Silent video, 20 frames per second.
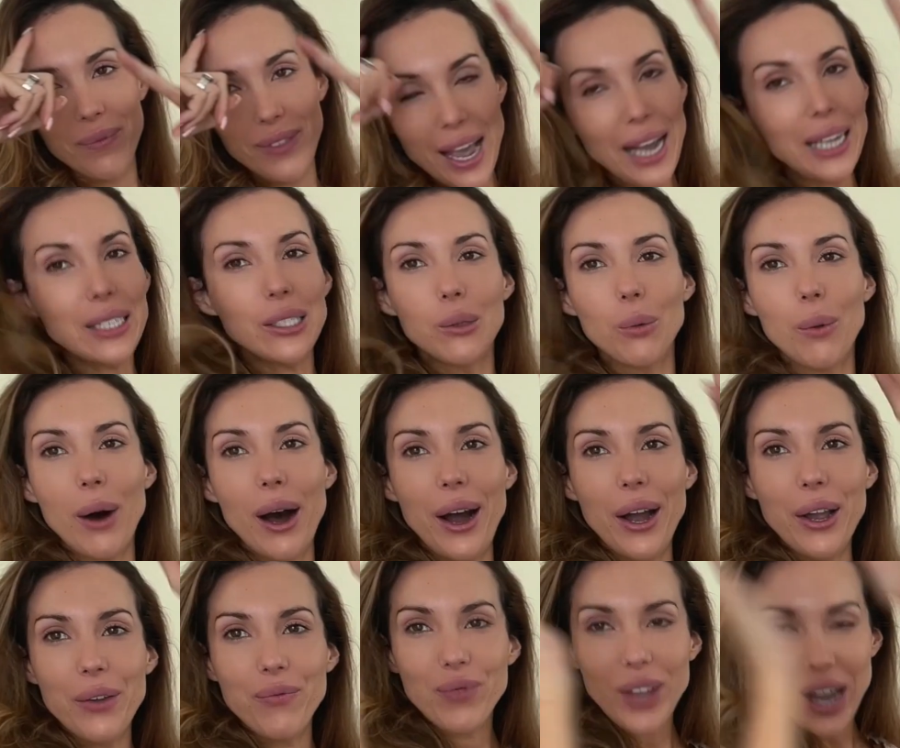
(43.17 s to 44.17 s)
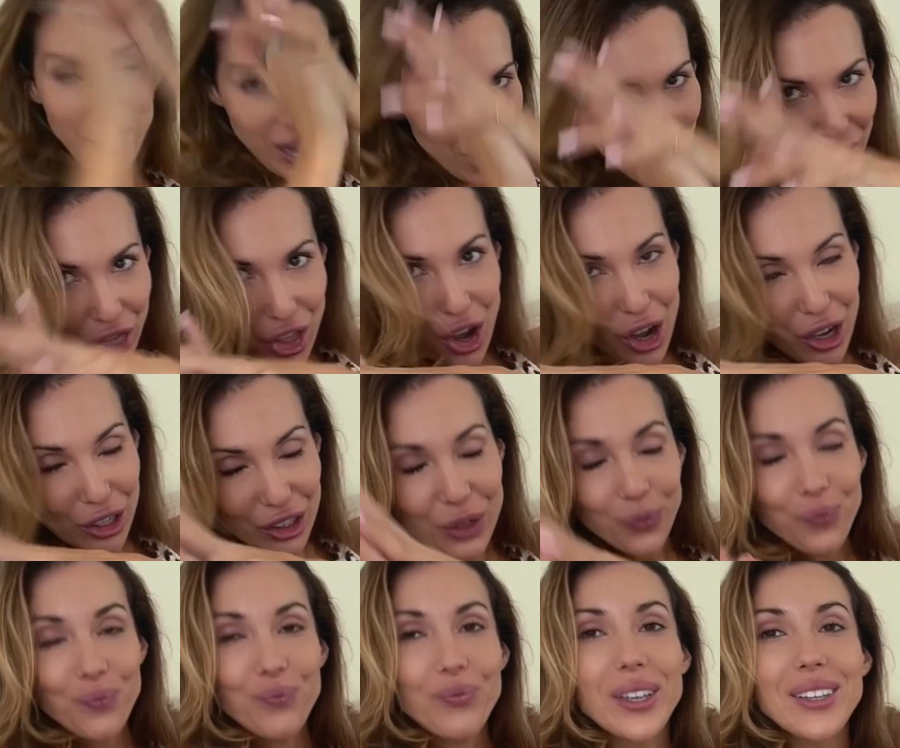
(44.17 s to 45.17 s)
That's why I
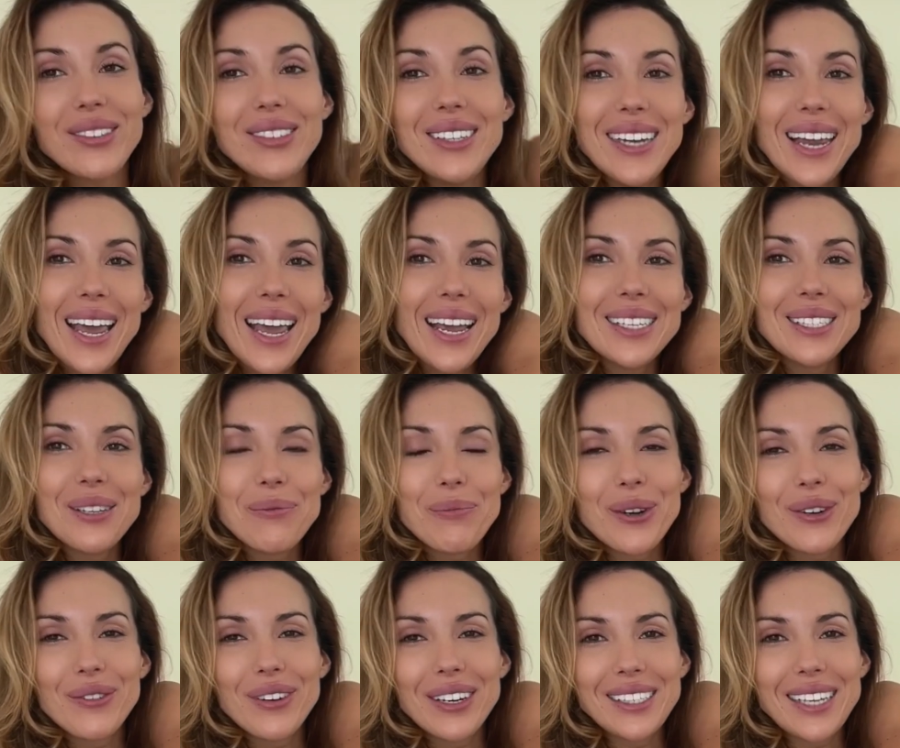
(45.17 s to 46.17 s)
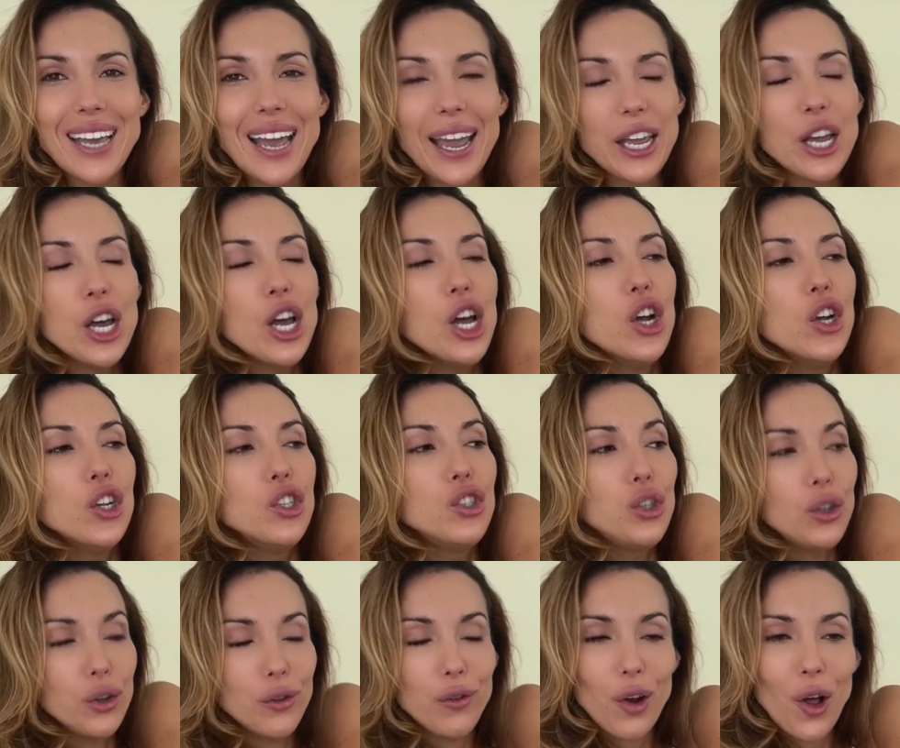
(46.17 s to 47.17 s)
thought today is the perfect day
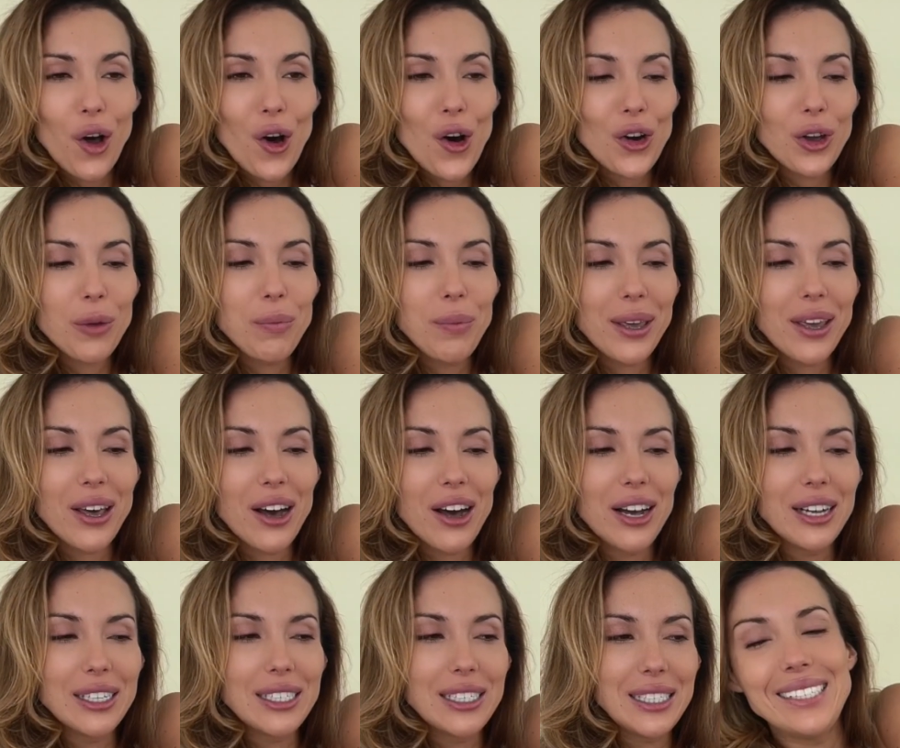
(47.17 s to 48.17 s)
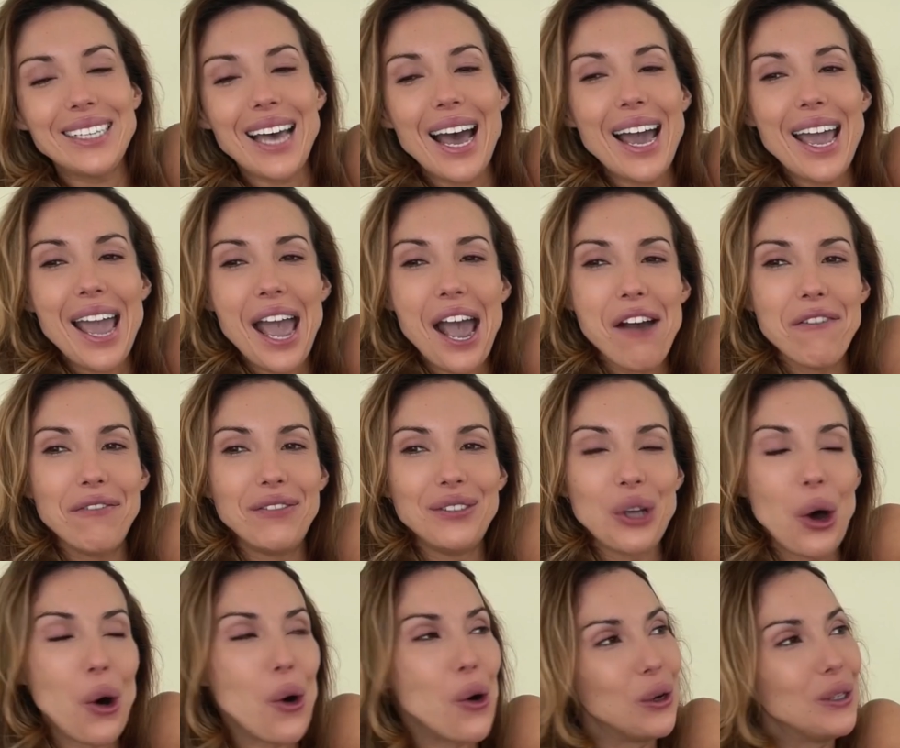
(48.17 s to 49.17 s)
to vlog because I have
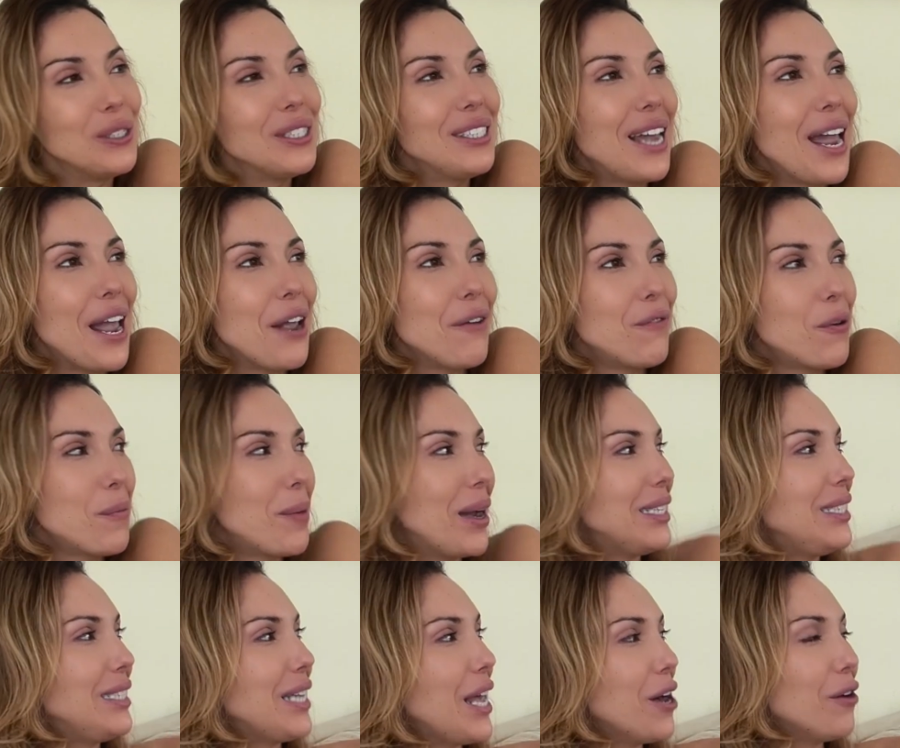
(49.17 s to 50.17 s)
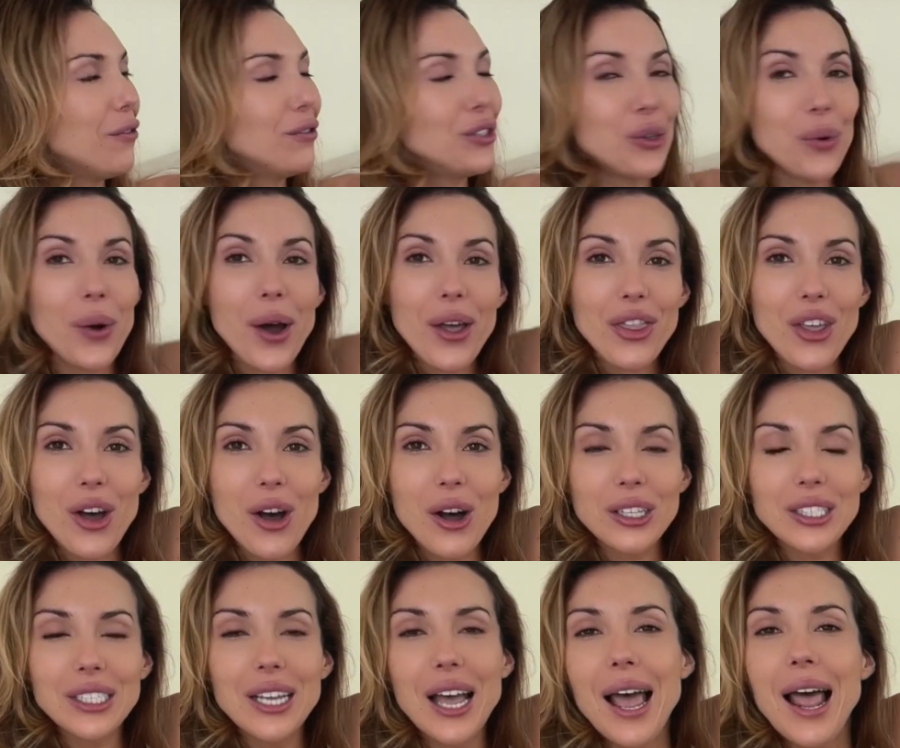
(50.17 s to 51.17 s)
the whole day for myself. So I
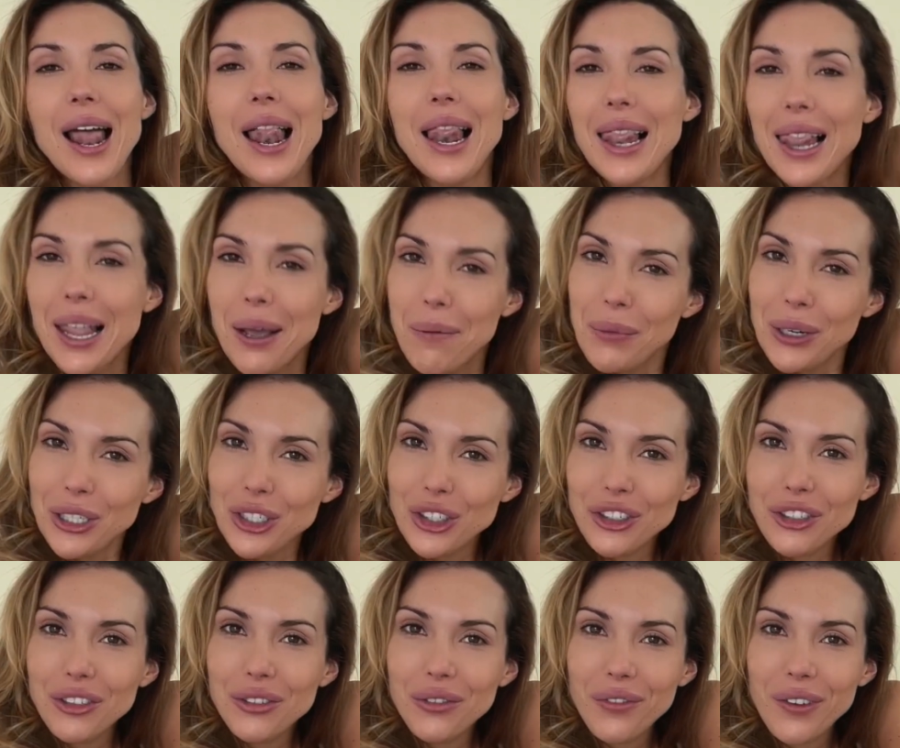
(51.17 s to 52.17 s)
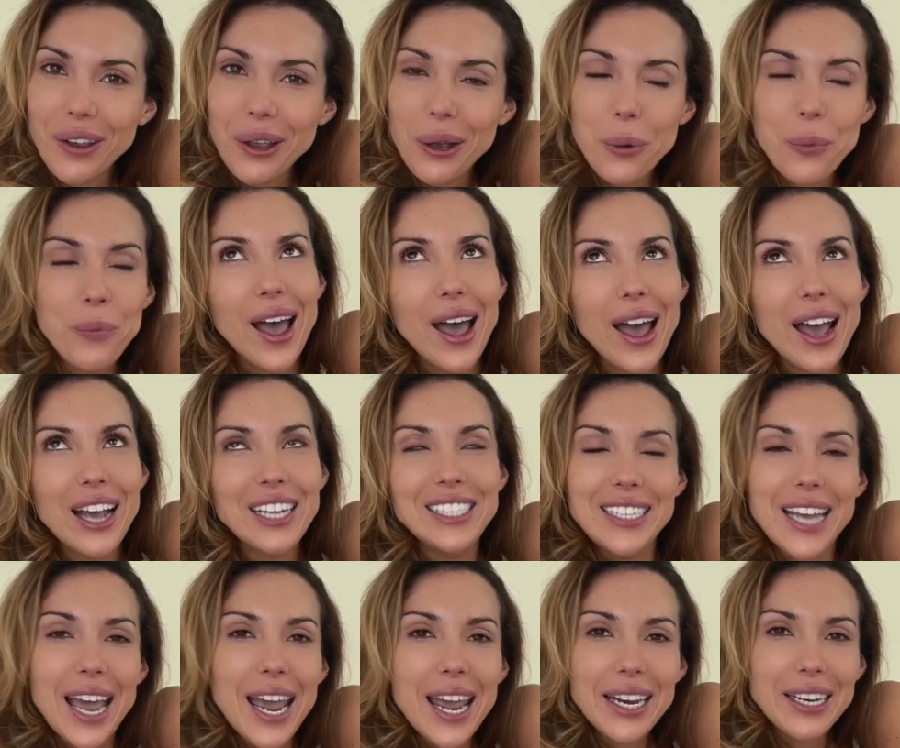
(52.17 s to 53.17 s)
thought, let me just film a
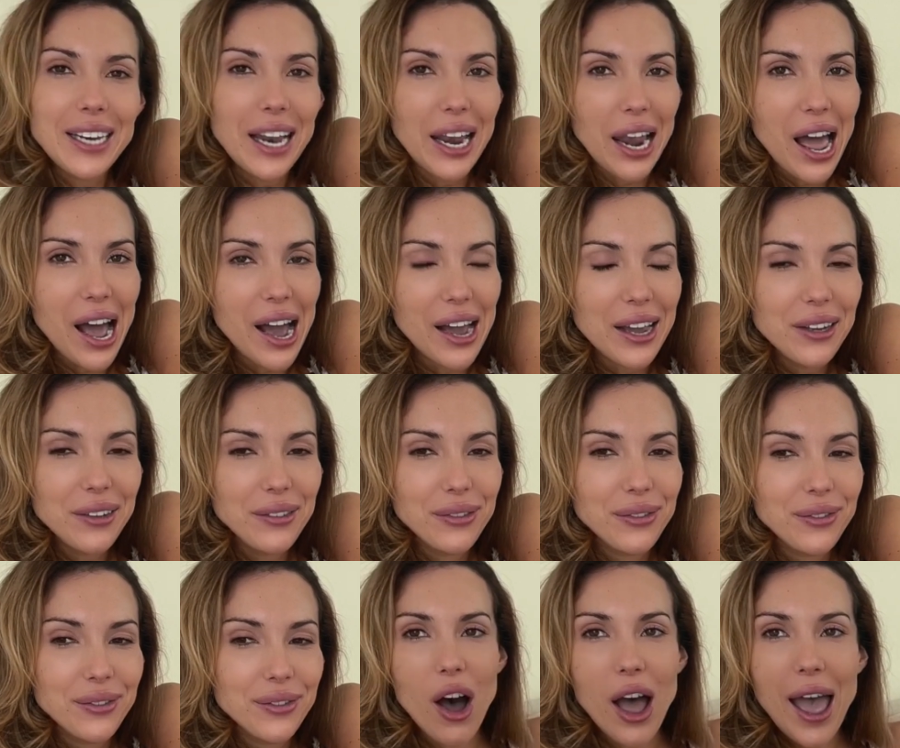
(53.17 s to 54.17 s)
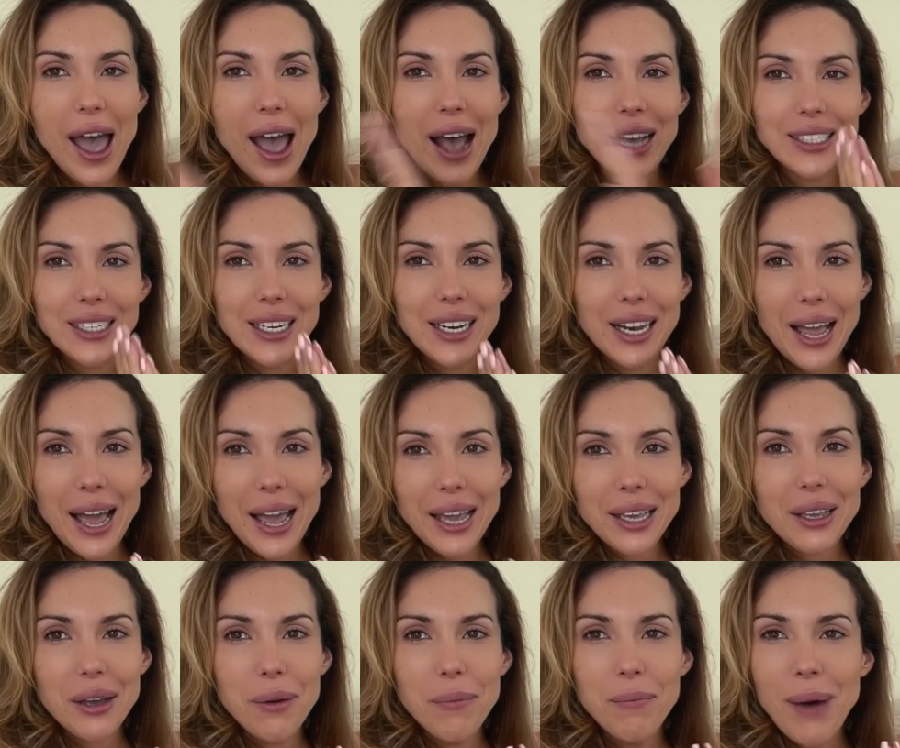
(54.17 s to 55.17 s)
day in the life as in
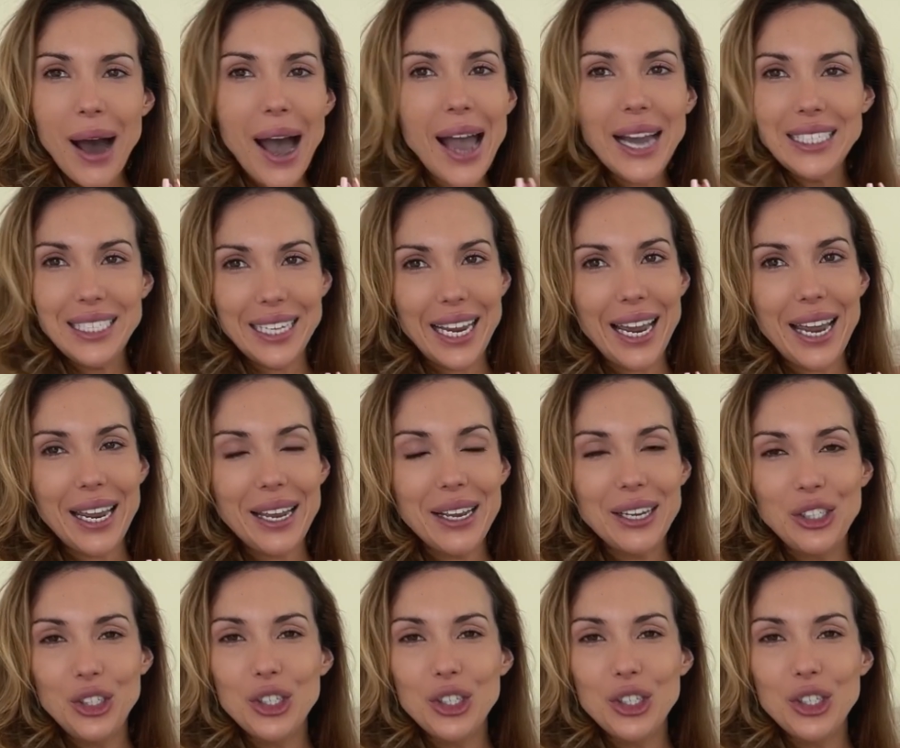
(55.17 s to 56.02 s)
like my day.